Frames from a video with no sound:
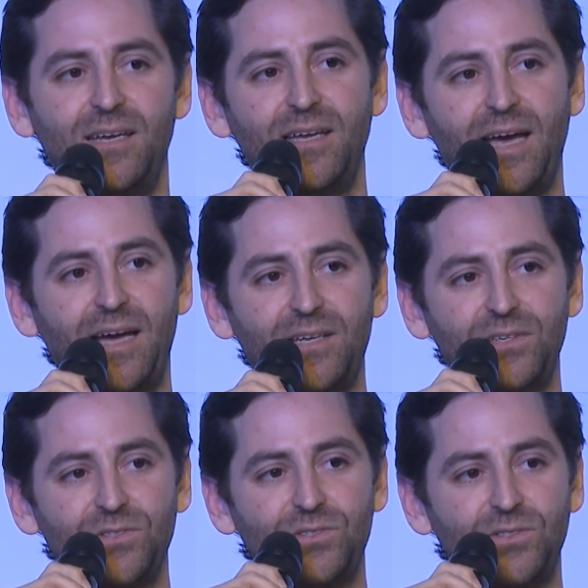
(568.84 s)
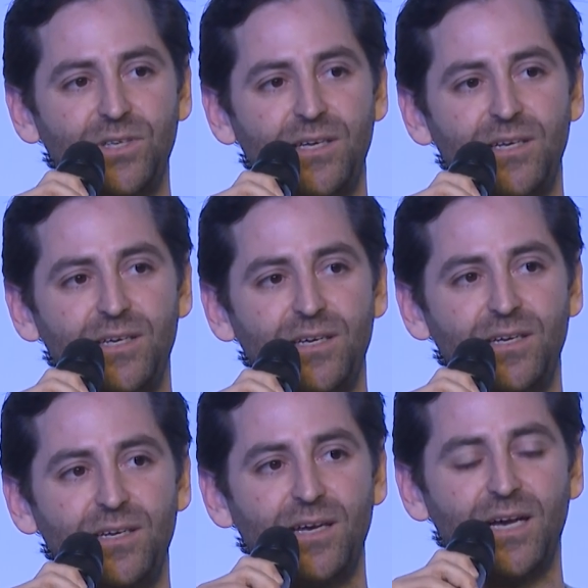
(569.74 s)
as
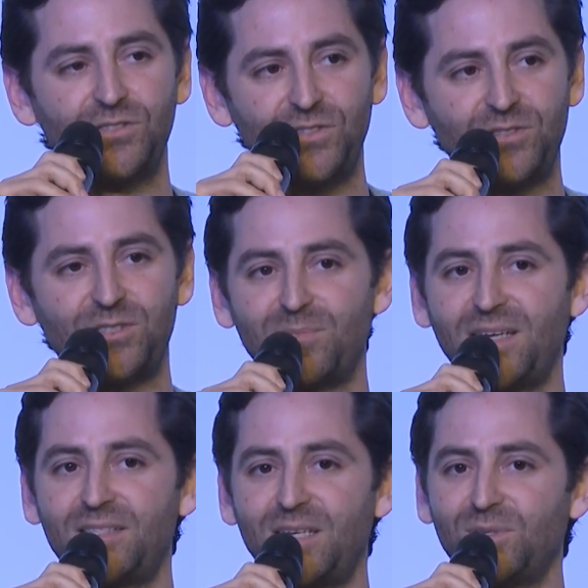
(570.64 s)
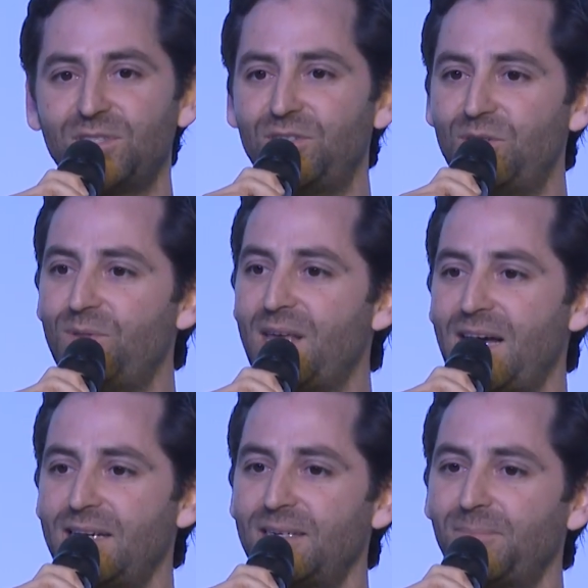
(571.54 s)
a system that is able to do
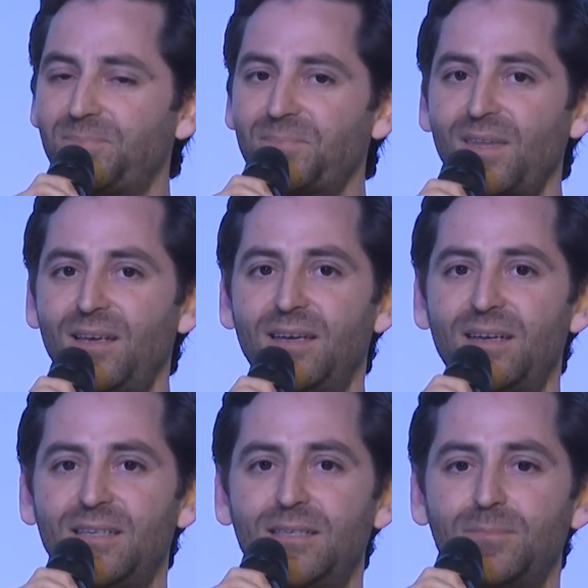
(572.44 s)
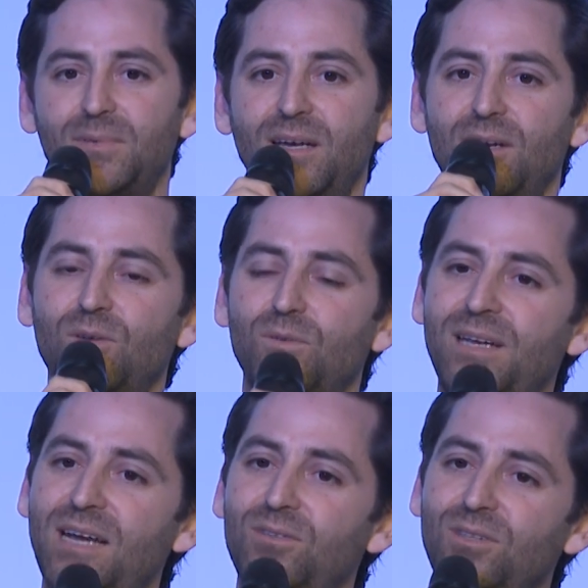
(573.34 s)
that. Now
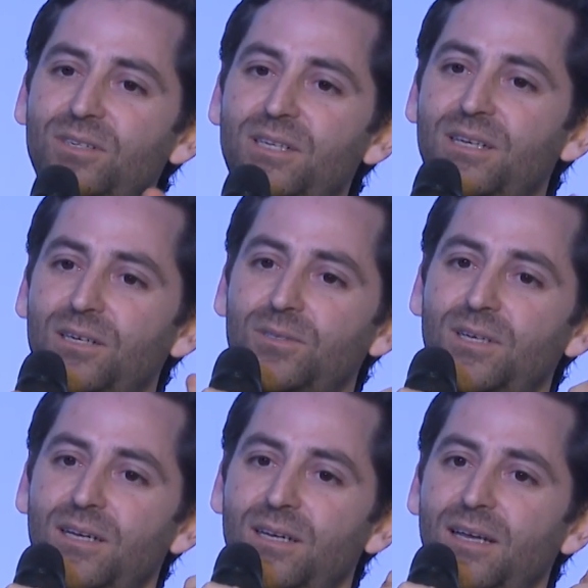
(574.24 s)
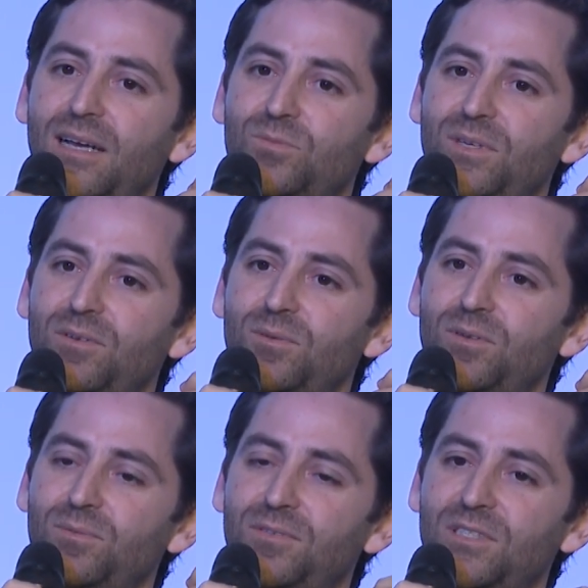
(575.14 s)
Learneo, as
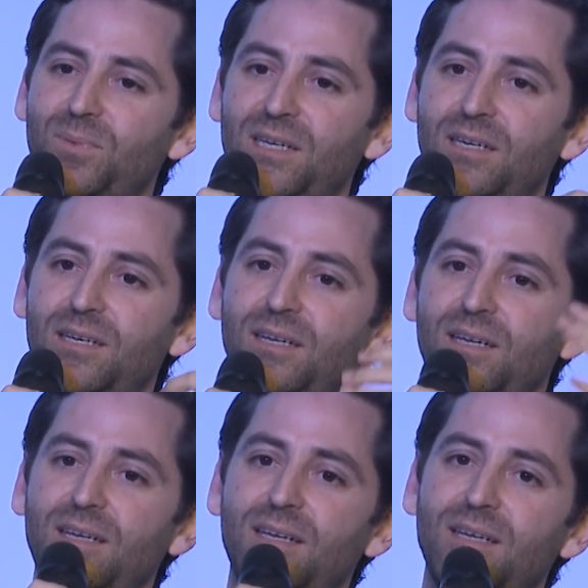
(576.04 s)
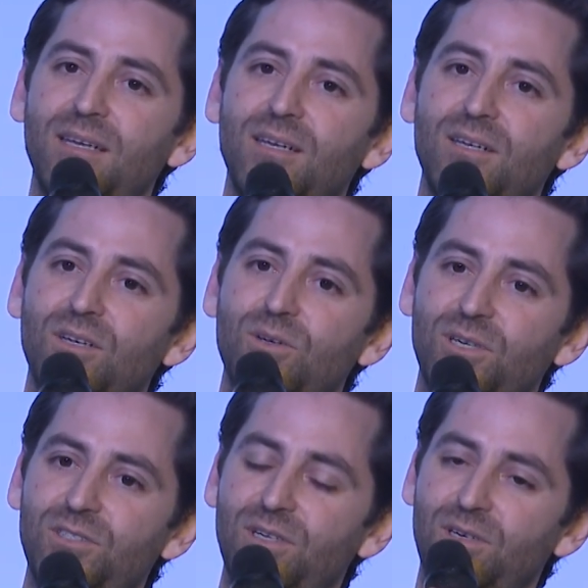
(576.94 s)
we've expanded,
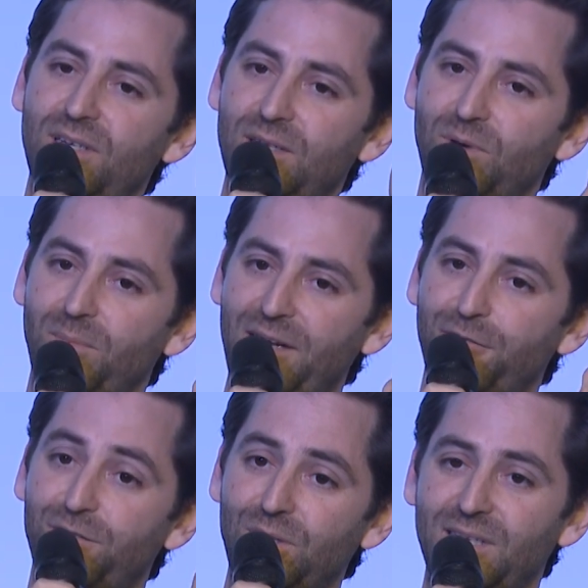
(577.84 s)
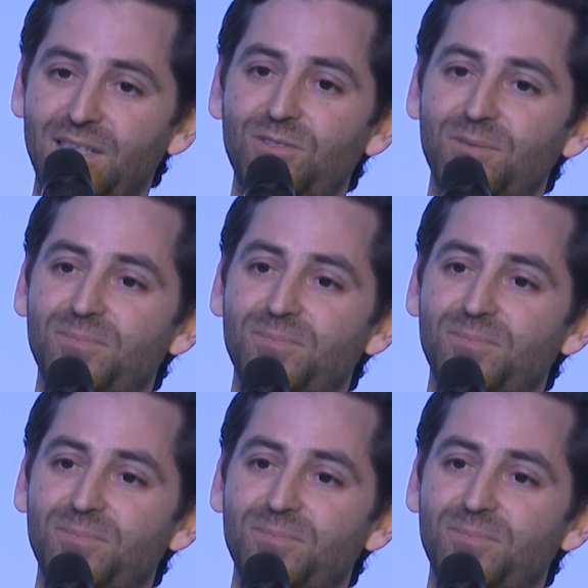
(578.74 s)
Course Hero can remain focused